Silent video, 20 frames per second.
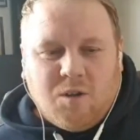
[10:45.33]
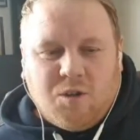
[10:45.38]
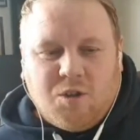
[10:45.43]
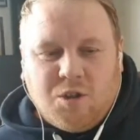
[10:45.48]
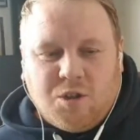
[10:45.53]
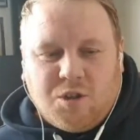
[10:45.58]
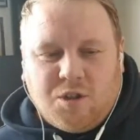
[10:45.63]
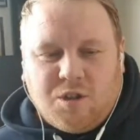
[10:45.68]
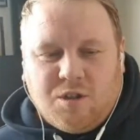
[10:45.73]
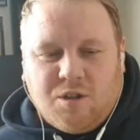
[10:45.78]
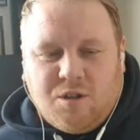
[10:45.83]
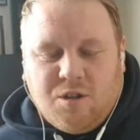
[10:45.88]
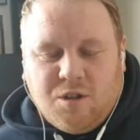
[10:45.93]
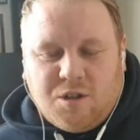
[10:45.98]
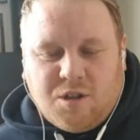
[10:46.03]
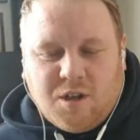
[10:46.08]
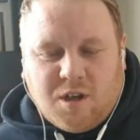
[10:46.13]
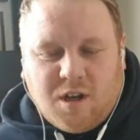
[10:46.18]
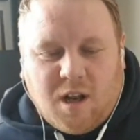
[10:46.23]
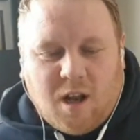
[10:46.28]
Just
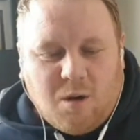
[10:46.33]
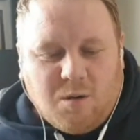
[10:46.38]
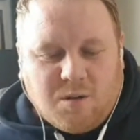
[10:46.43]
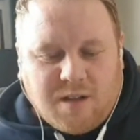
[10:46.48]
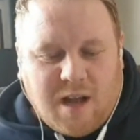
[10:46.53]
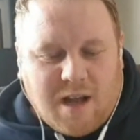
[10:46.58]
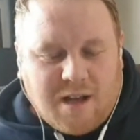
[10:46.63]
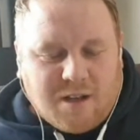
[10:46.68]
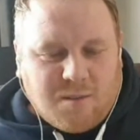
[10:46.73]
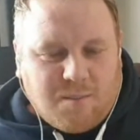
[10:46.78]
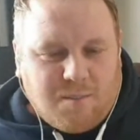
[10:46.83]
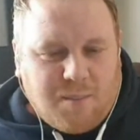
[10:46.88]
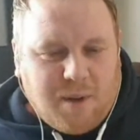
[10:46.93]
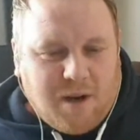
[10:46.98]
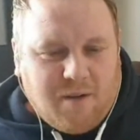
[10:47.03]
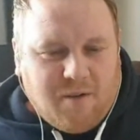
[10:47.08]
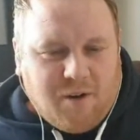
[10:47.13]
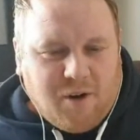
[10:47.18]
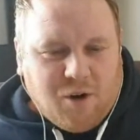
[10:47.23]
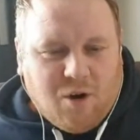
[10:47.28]
to close that
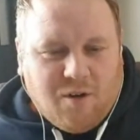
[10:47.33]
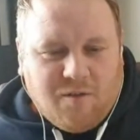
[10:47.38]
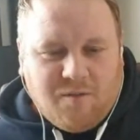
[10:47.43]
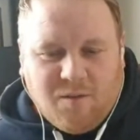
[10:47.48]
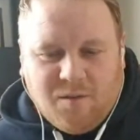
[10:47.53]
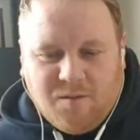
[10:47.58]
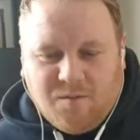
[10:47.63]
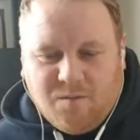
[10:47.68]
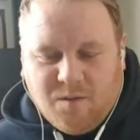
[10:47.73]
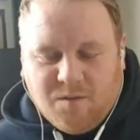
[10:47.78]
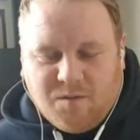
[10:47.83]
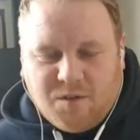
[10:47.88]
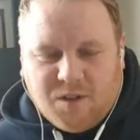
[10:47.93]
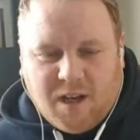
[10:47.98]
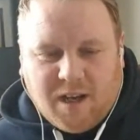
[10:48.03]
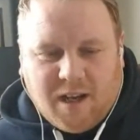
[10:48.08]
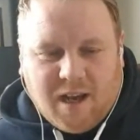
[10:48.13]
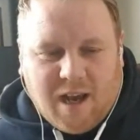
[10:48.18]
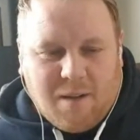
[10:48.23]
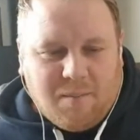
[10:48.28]
period off with
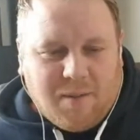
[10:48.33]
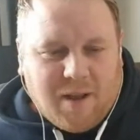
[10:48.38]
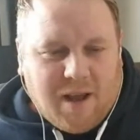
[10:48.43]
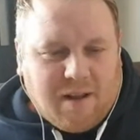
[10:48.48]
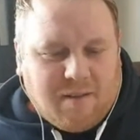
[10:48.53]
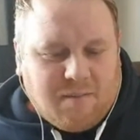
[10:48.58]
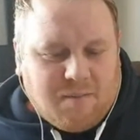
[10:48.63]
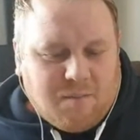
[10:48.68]
Sheikh Hamdan,